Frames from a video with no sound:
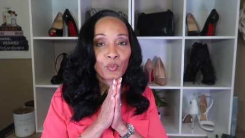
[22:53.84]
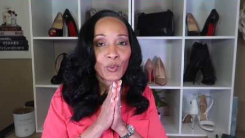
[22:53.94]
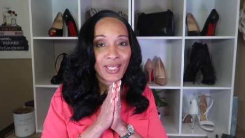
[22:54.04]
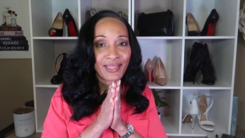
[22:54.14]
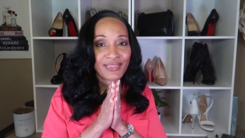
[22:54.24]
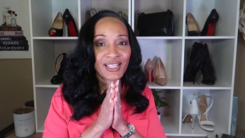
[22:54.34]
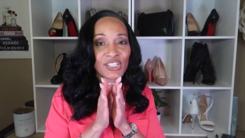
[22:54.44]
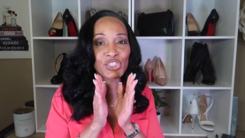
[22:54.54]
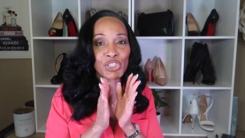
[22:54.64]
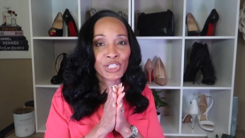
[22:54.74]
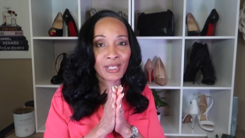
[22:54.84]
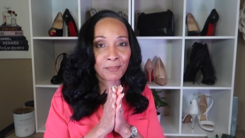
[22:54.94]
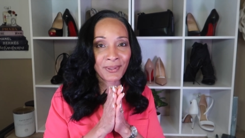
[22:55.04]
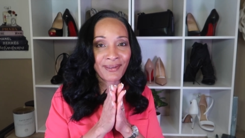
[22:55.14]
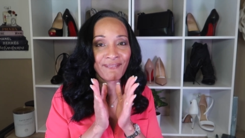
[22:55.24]
with chip
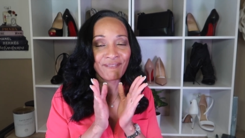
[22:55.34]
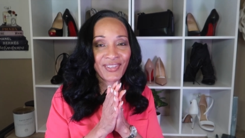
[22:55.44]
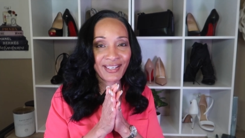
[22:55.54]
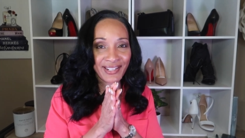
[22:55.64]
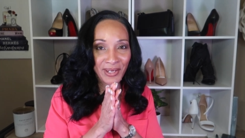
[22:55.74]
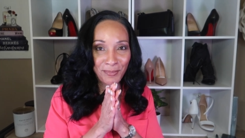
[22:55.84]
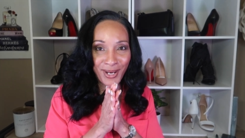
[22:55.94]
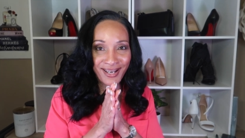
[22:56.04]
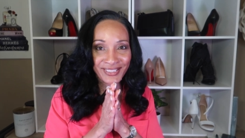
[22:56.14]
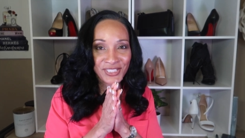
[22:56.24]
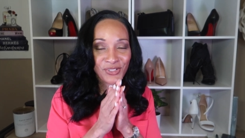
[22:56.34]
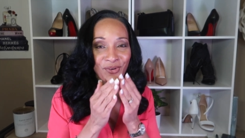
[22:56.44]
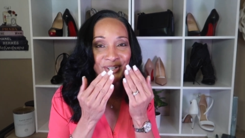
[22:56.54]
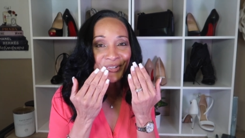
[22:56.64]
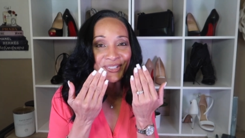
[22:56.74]
fingernail polish
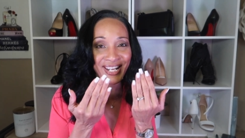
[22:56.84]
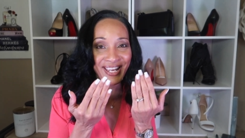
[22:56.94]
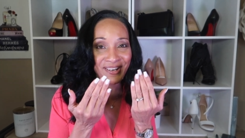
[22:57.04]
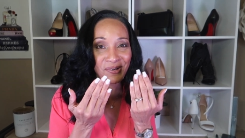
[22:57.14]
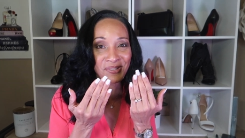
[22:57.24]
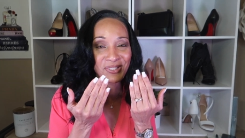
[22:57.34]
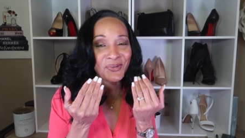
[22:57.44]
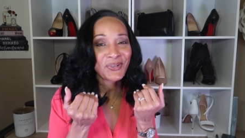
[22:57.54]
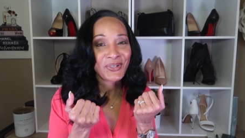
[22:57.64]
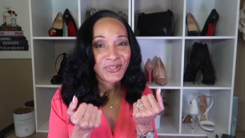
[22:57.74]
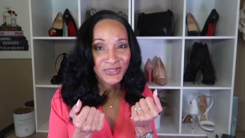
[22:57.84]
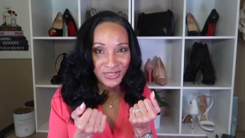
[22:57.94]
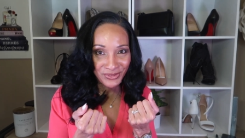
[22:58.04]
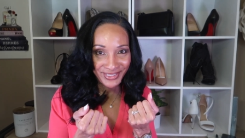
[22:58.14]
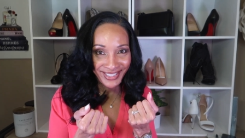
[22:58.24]
on her nails or on her
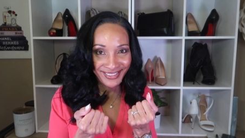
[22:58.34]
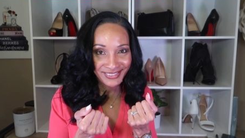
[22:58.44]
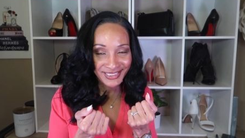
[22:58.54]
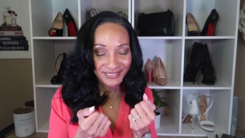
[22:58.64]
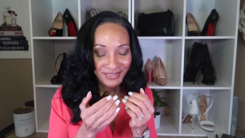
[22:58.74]
toenails.